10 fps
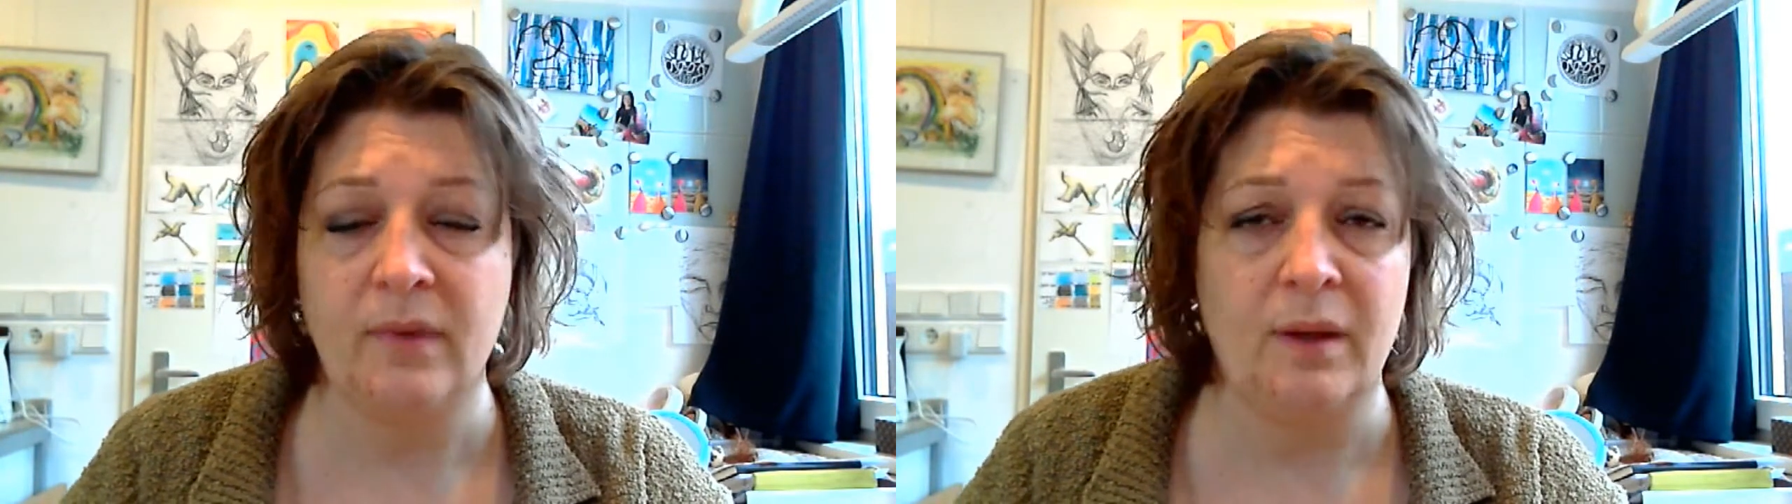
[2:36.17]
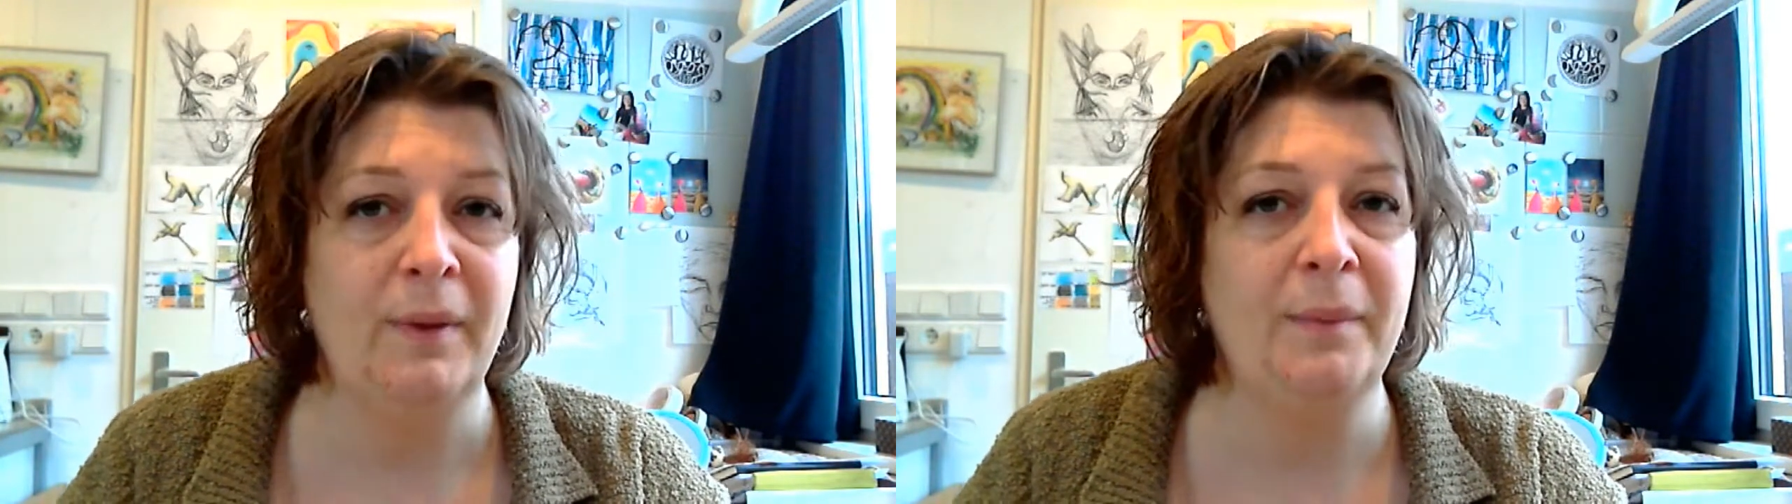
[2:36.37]

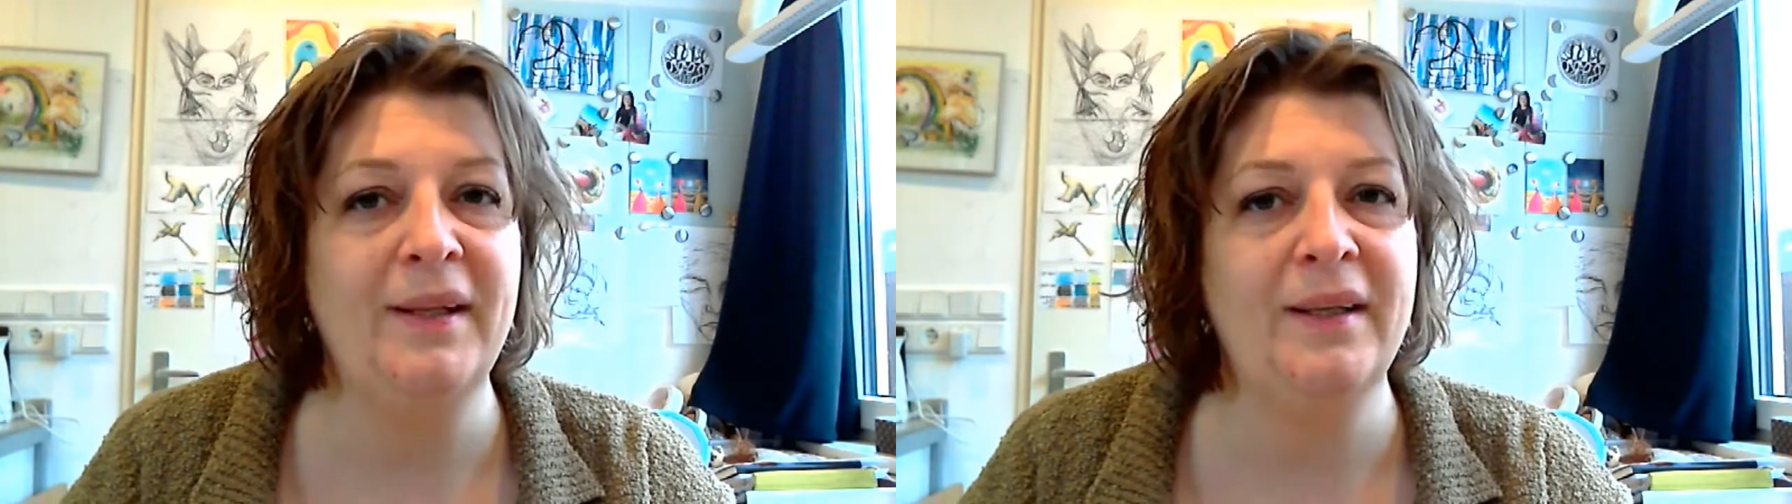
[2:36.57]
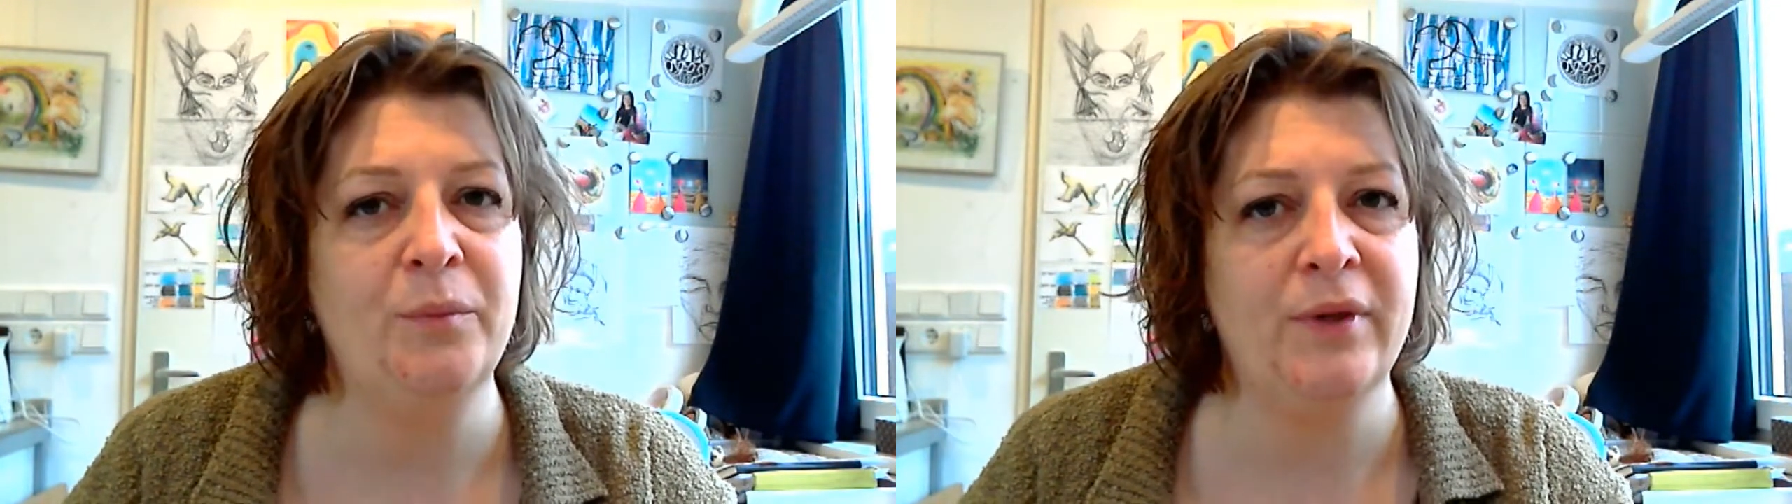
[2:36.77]
Maybe a
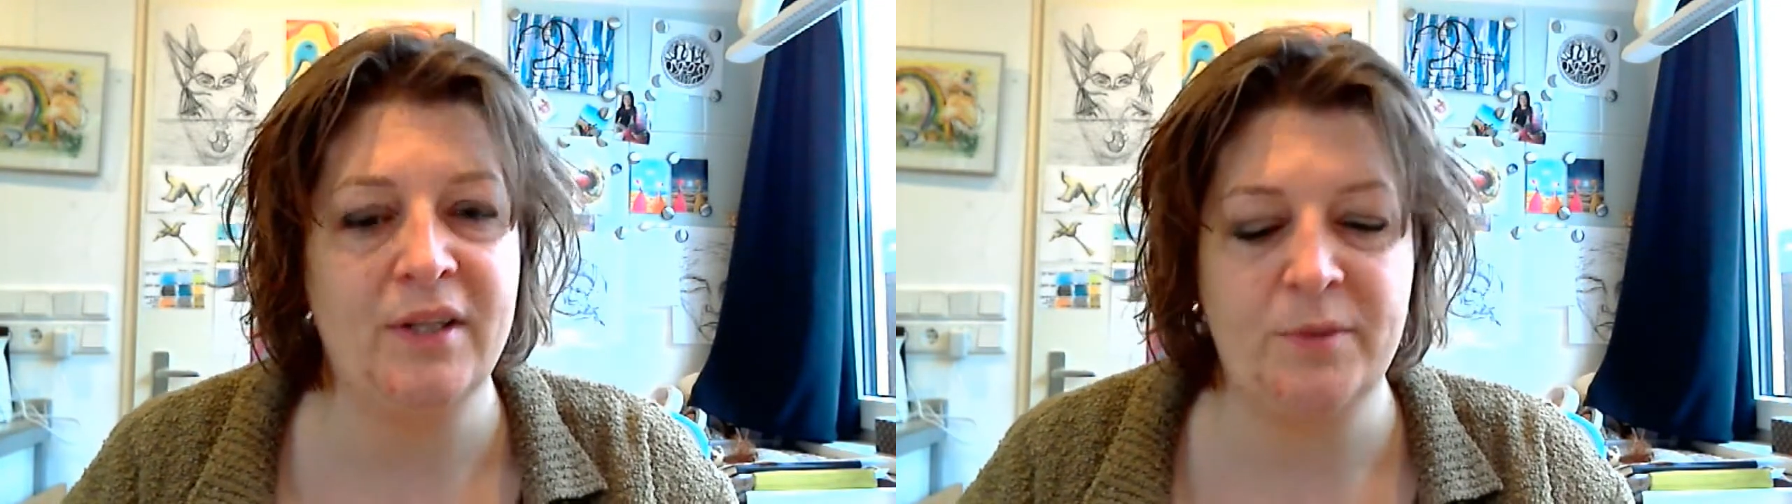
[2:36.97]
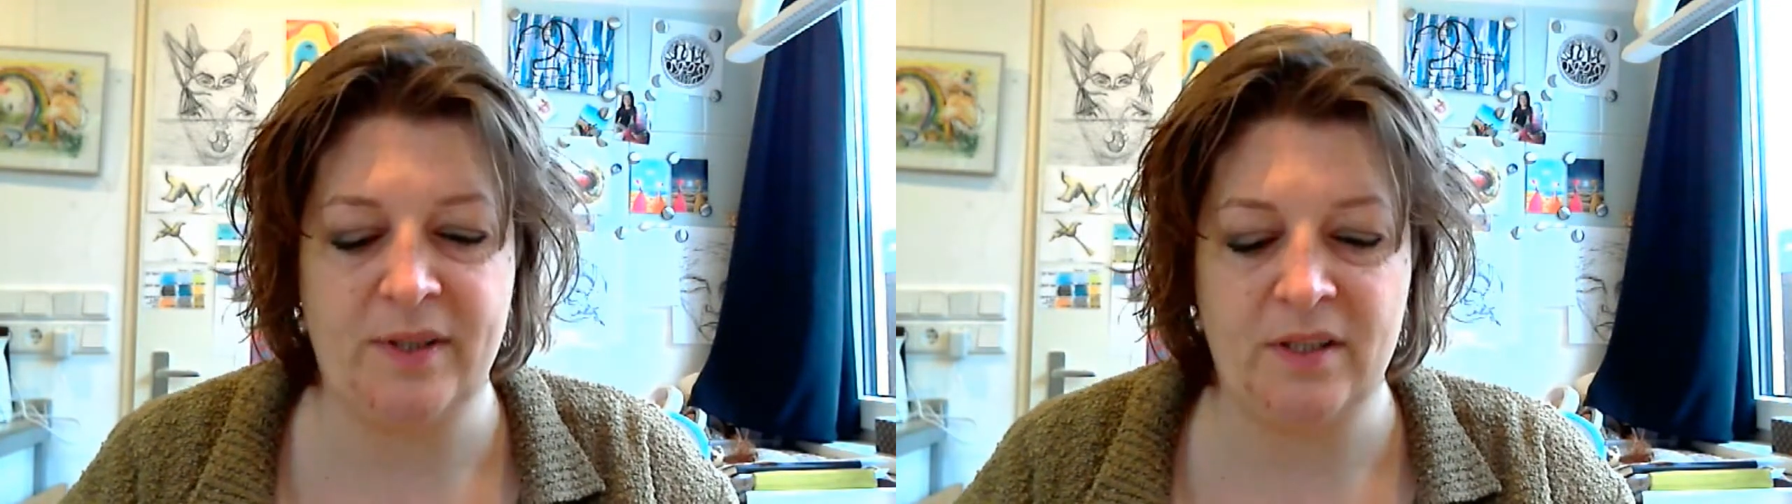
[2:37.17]
little more
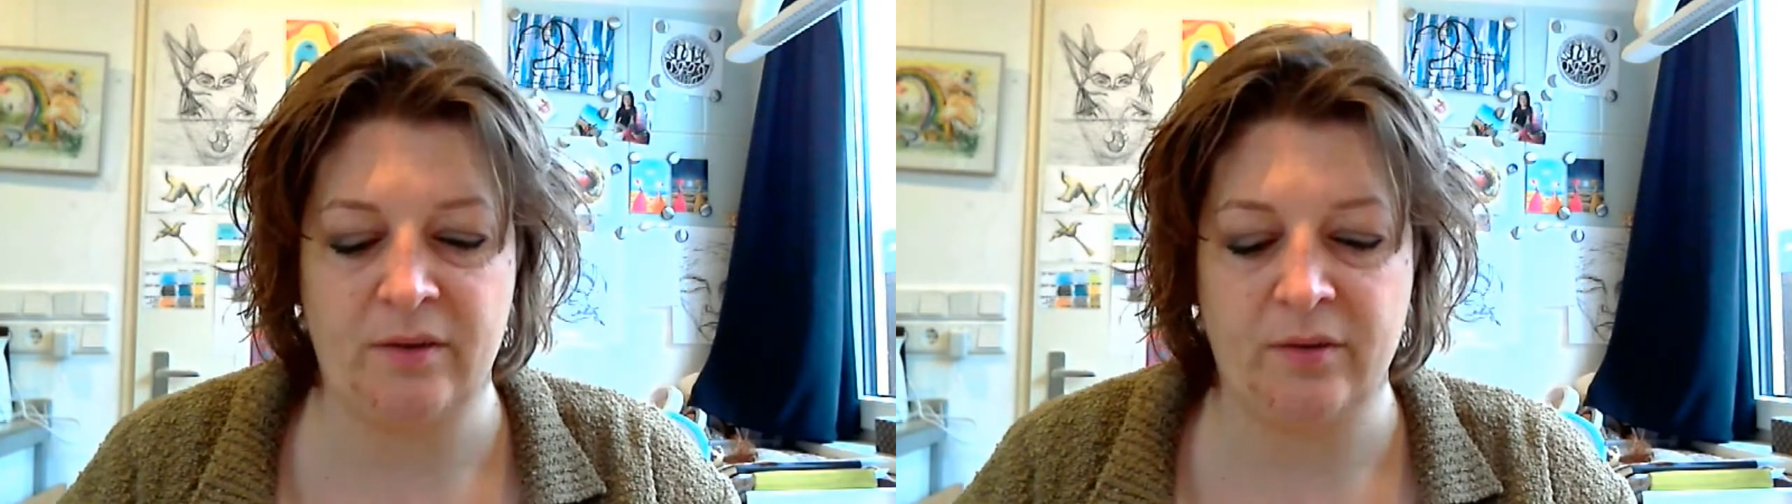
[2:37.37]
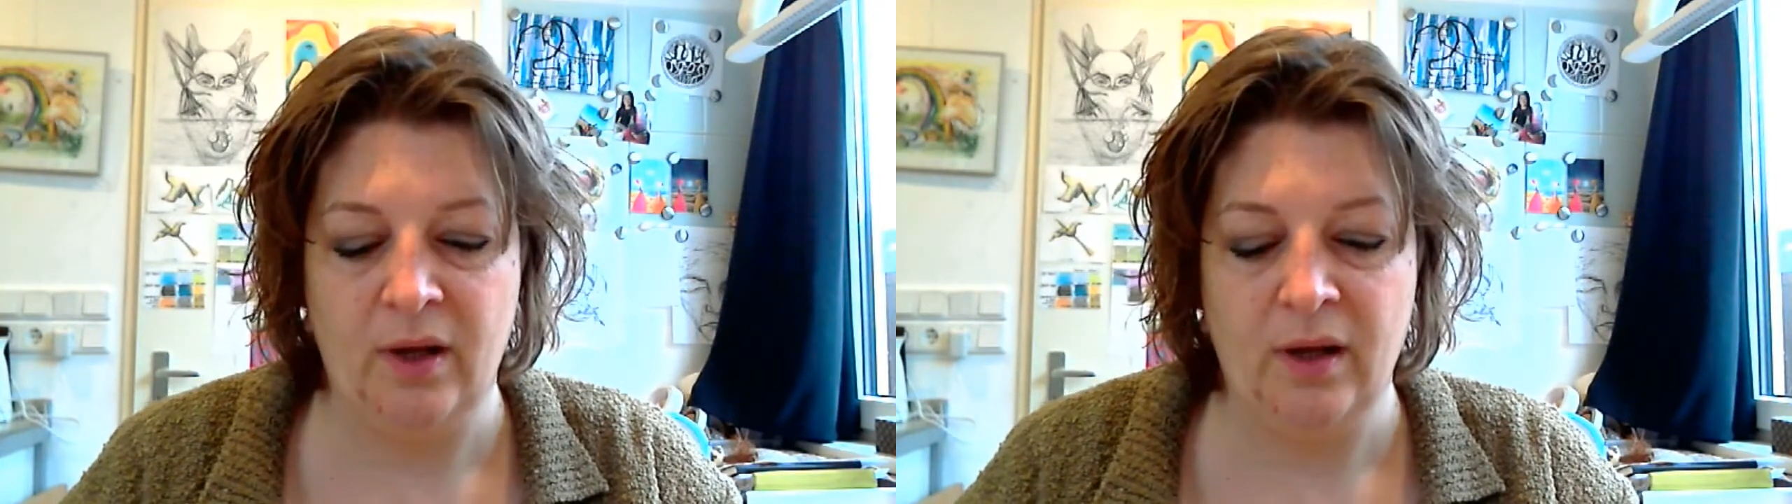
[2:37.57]
expensive.